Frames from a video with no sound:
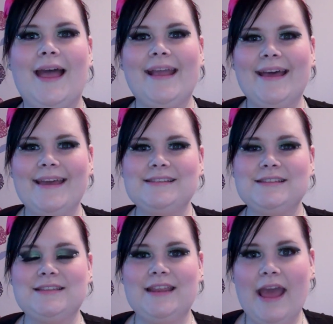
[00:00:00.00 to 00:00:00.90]
Hi guys,
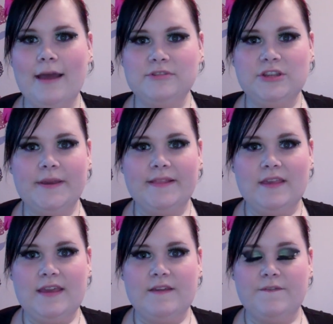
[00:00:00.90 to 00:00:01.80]
today I'm doing
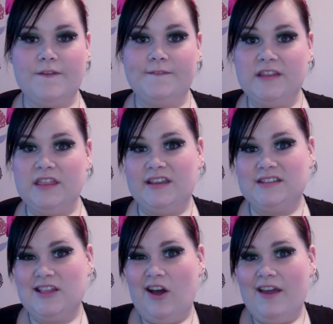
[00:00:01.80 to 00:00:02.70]
the 50
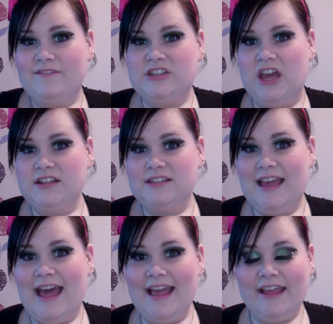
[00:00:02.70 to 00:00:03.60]
things that I've done
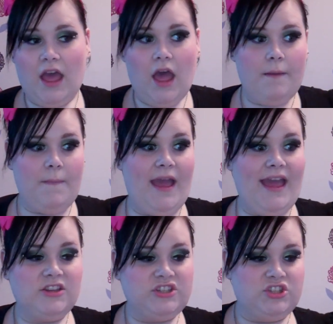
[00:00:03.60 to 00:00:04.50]
tag. Um,
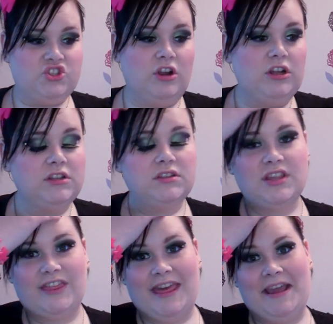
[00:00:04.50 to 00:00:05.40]
I actually struggled
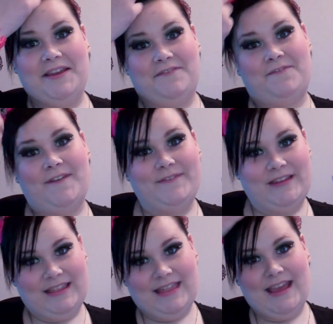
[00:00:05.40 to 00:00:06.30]
to think of
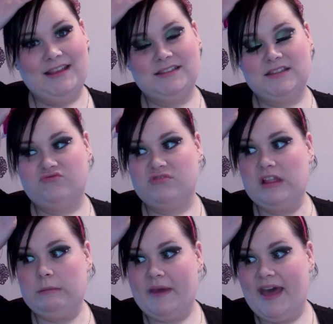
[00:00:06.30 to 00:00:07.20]
50 things. It's
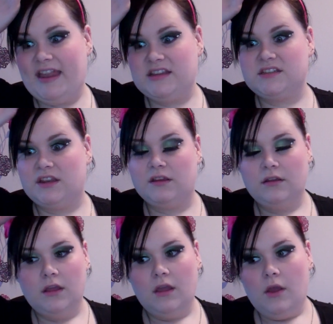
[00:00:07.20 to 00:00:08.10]
really bad, isn't it?
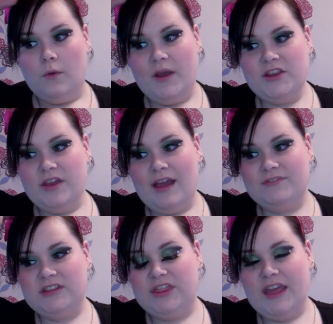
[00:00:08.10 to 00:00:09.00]
When you
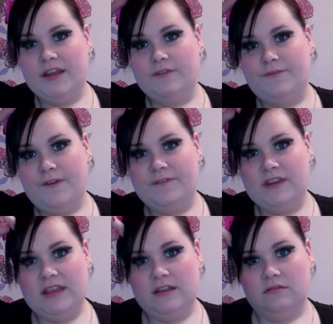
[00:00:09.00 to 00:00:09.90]
have to think of
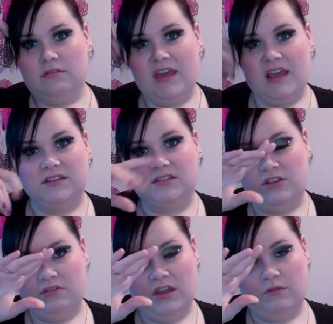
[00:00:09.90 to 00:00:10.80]
50 things
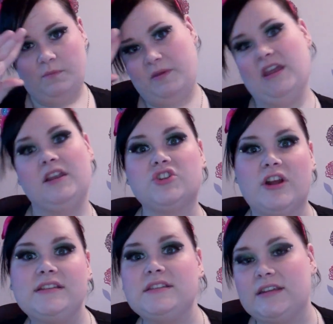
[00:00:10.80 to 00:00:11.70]
that you think would be
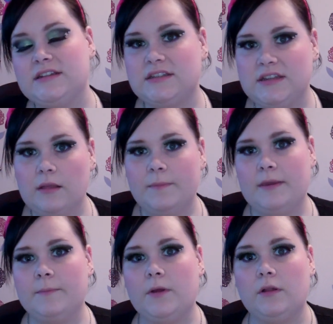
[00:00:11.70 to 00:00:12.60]
interesting to tell
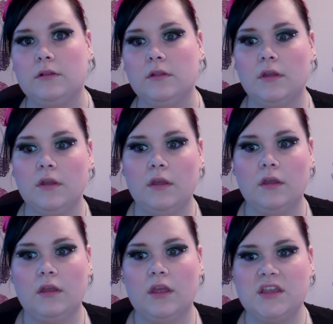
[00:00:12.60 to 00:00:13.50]
people,
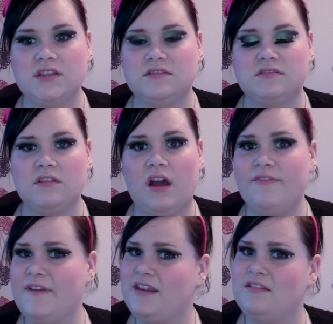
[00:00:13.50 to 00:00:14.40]
it's I
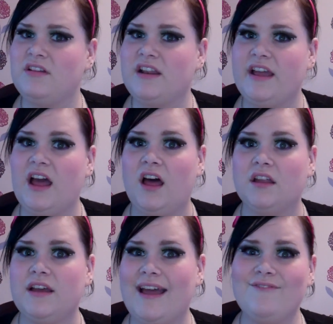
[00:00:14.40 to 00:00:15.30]
found it really
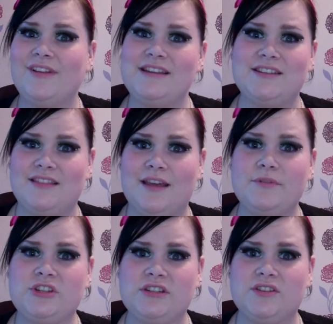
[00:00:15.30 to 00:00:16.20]
hard. I haven't really done that
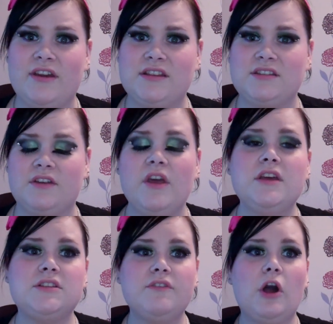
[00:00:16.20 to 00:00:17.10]
much exciting stuff.
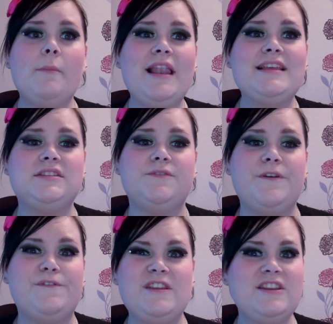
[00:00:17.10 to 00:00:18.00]
So I've got my list of
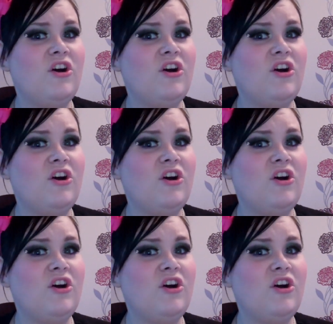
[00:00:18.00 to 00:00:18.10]
50.